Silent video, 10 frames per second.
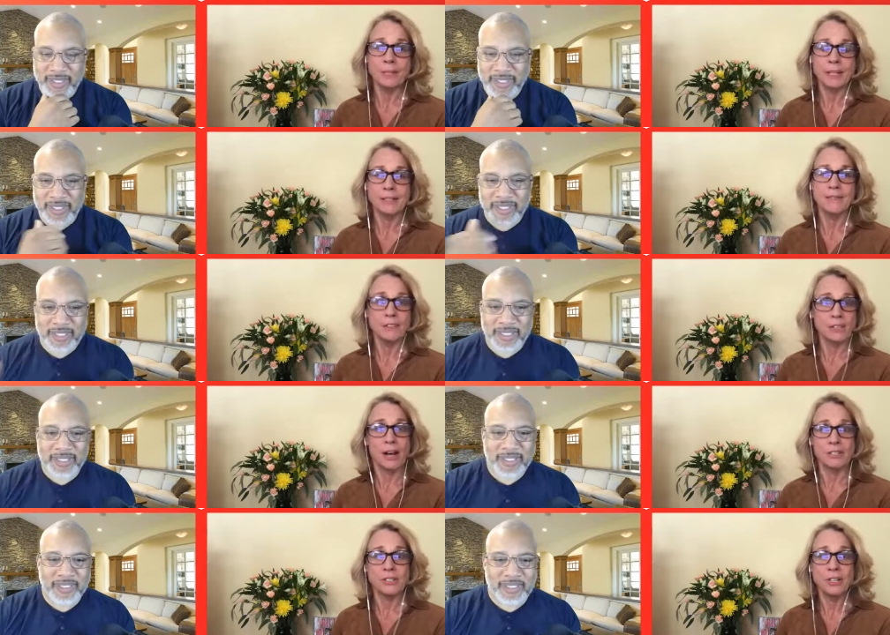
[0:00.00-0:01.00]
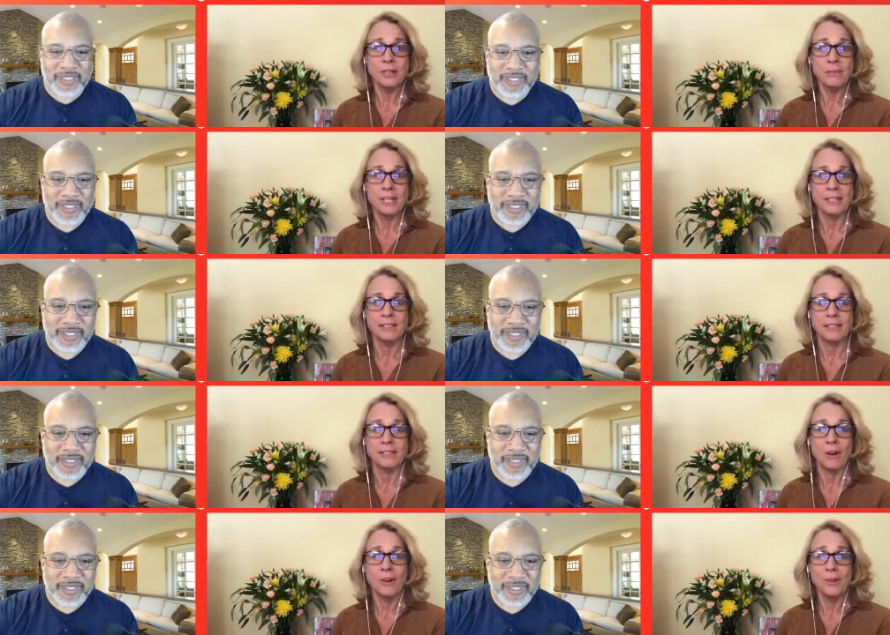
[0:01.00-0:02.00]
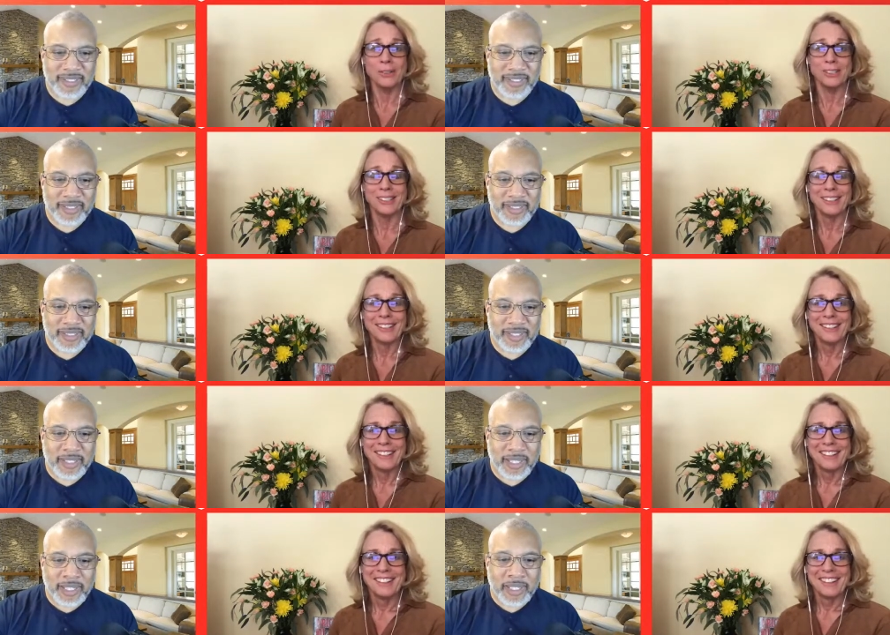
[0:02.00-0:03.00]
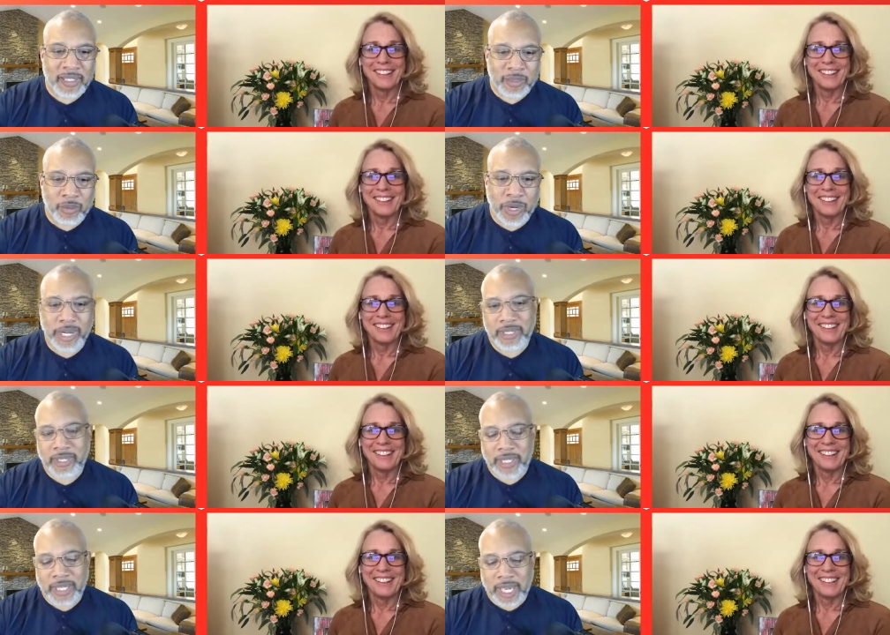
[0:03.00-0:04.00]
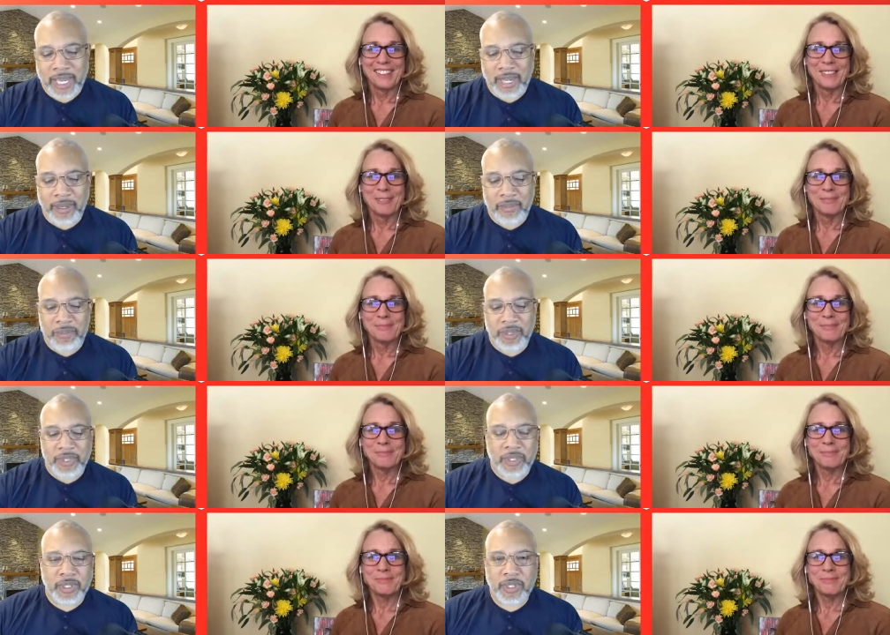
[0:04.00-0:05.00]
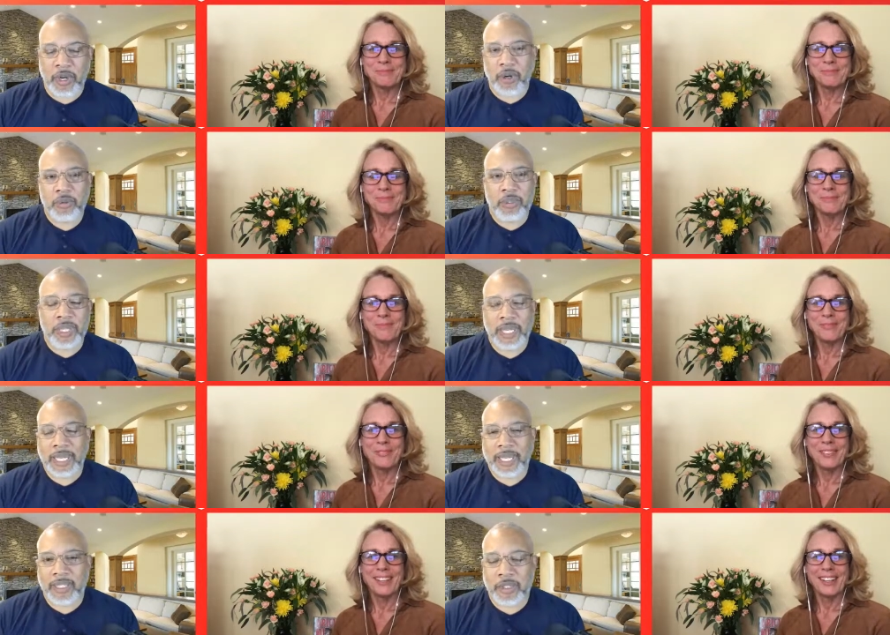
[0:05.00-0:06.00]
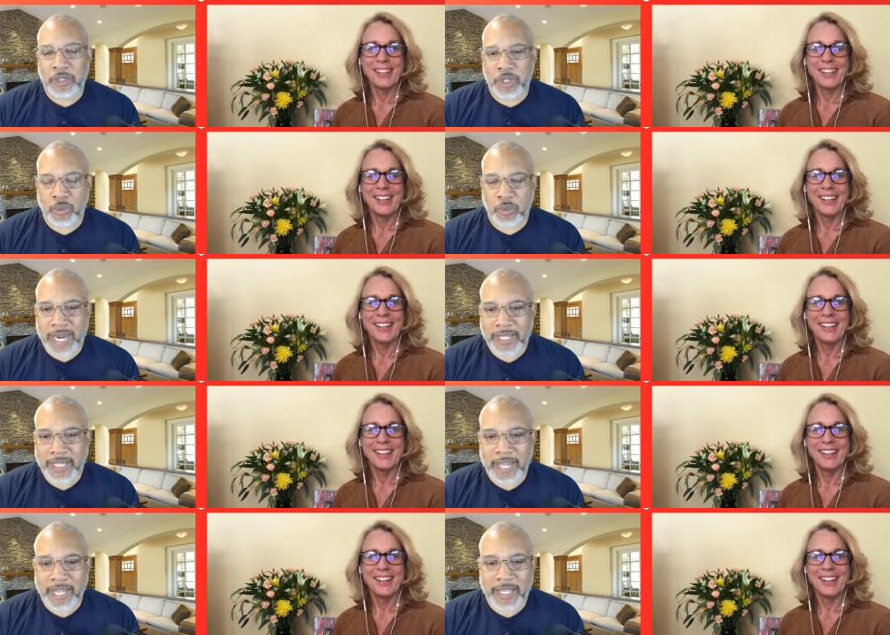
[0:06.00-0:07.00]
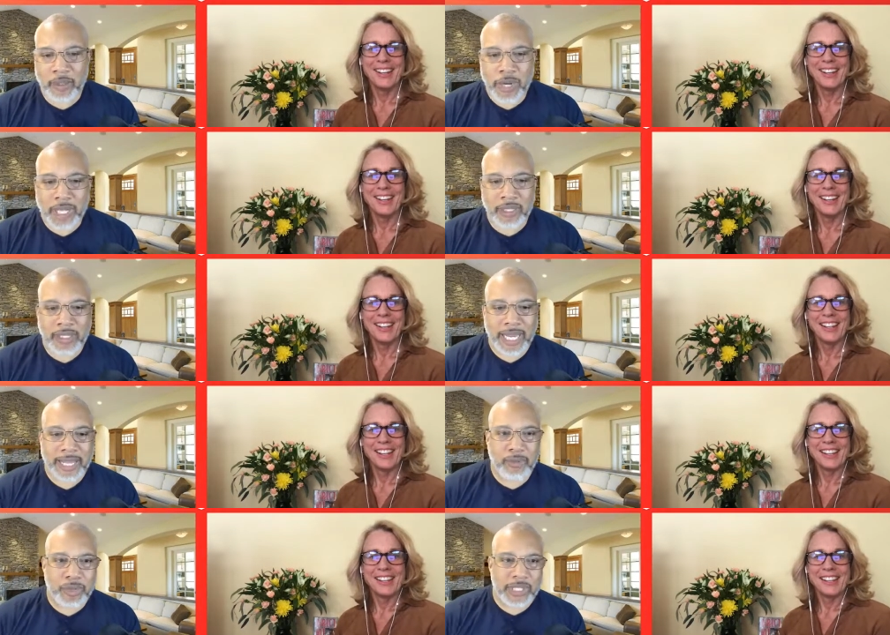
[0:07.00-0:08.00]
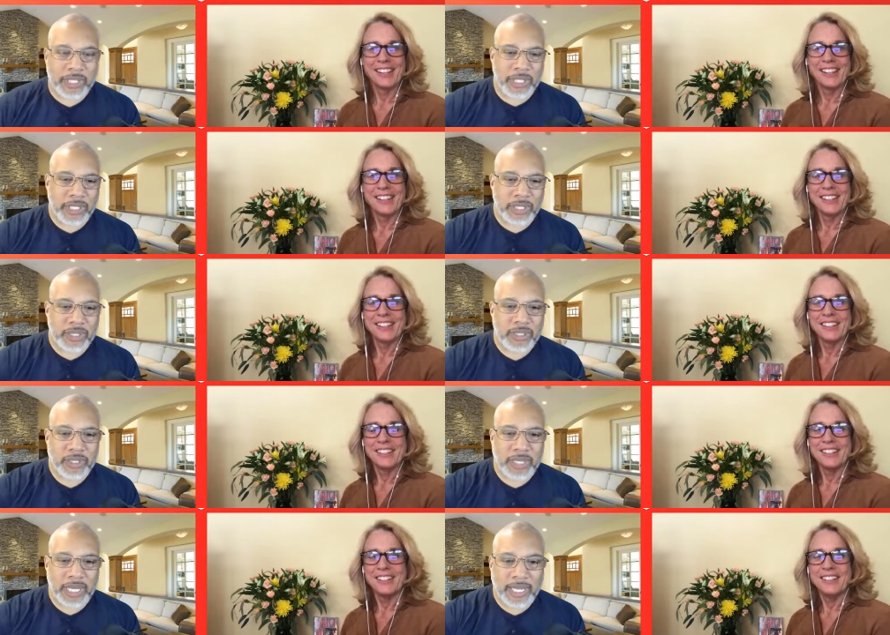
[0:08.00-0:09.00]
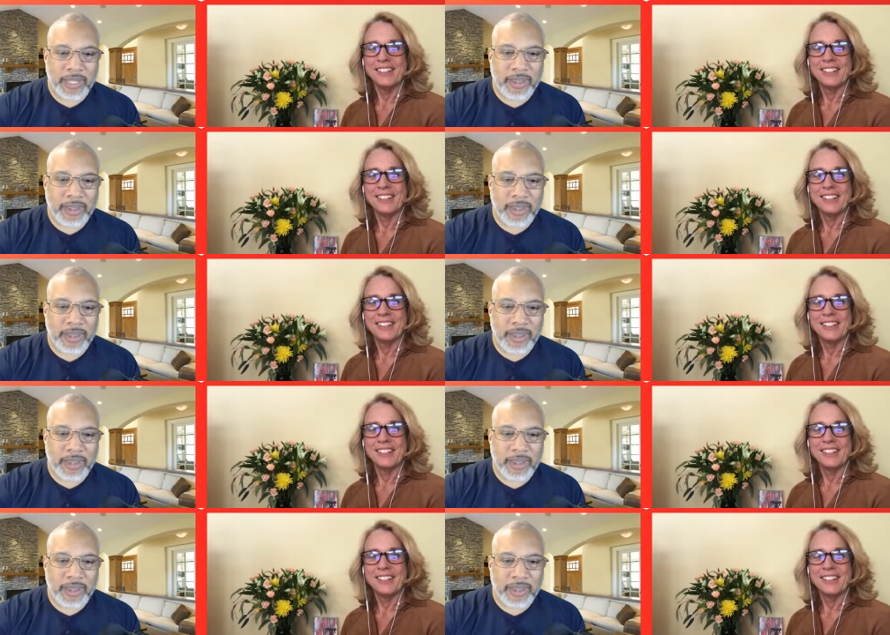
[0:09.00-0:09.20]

Speaker 1: because of this, our circumstances as a whole.
Speaker 2: Right. Um, you know, uh, you, are right. And I, when I look at resilience, uh,